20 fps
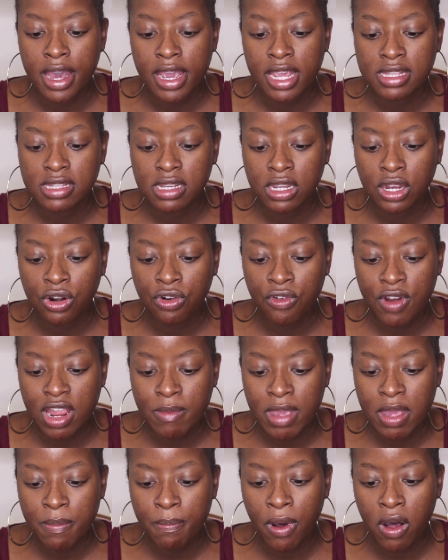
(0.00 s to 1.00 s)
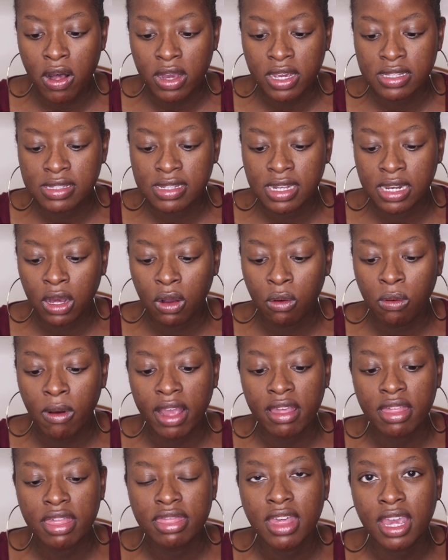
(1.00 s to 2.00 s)
It's a creamy pot concealer,
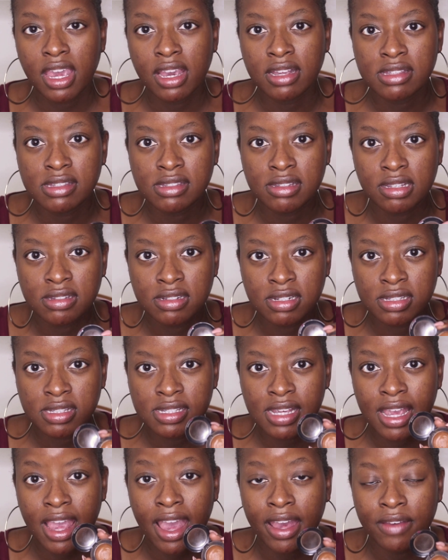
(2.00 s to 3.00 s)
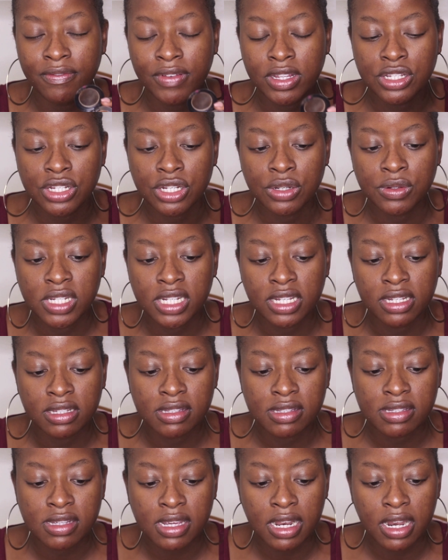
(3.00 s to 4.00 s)
quite thick consistency, heavy duty
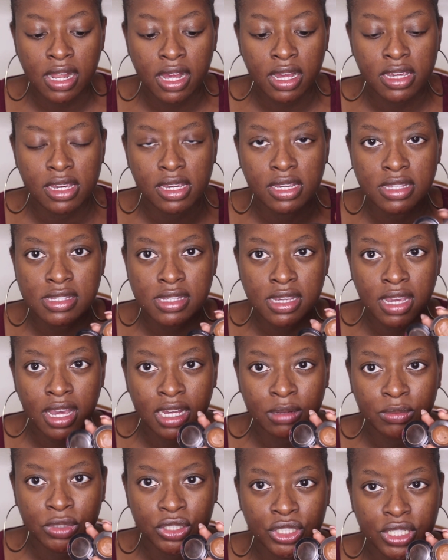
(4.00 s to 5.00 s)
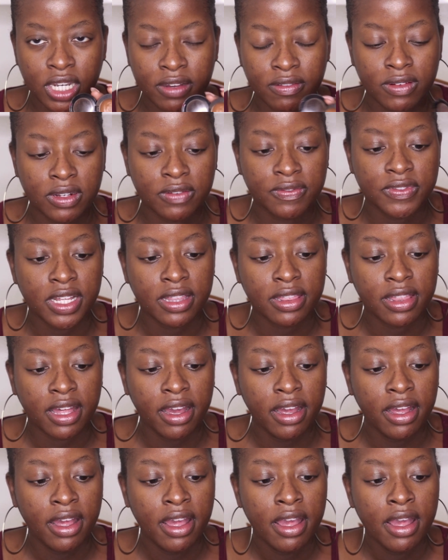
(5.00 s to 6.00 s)
concealer. You can see how much I've loved it
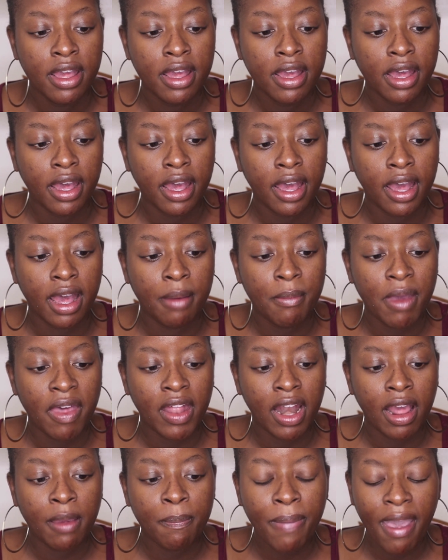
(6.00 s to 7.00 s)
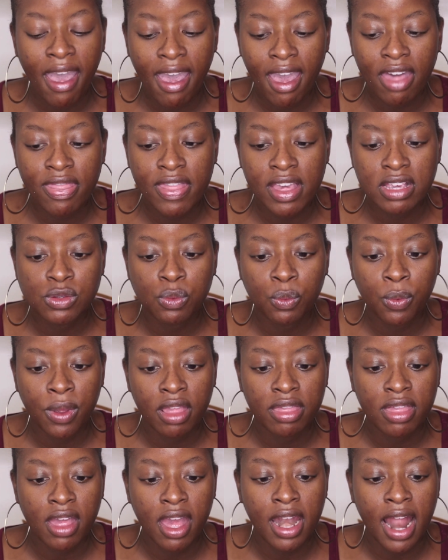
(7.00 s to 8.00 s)
there. And then I pair this
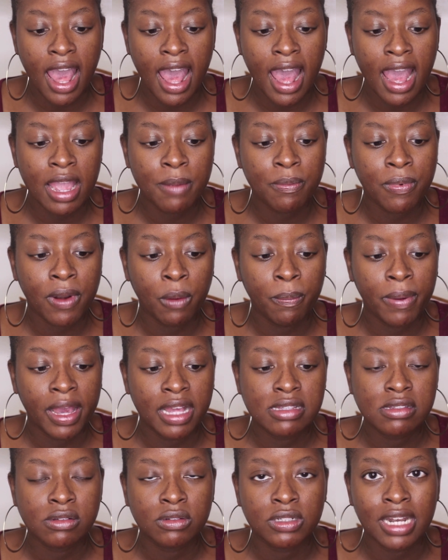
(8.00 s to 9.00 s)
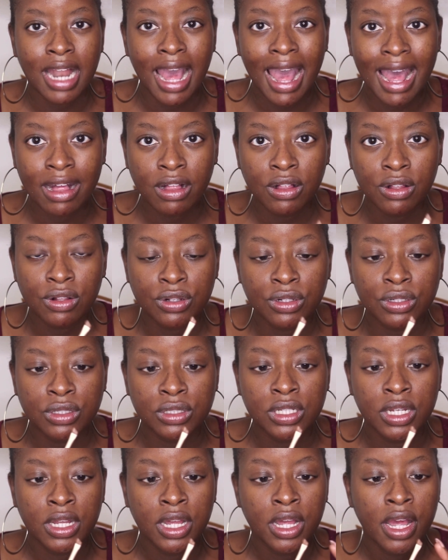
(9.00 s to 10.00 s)
with an eyebrow penciled and
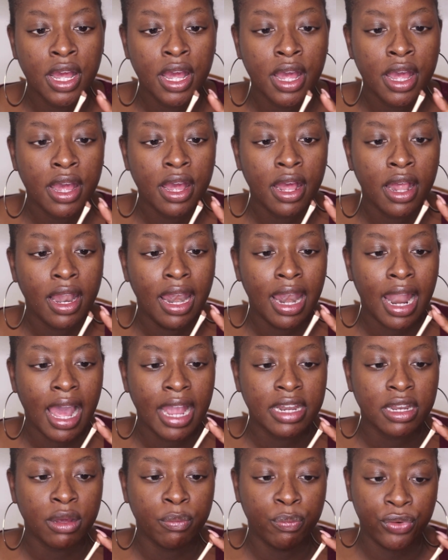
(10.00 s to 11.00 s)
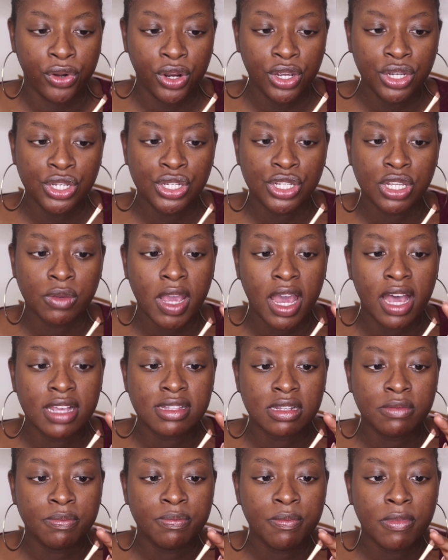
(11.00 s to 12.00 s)
angled liner brush, so it has a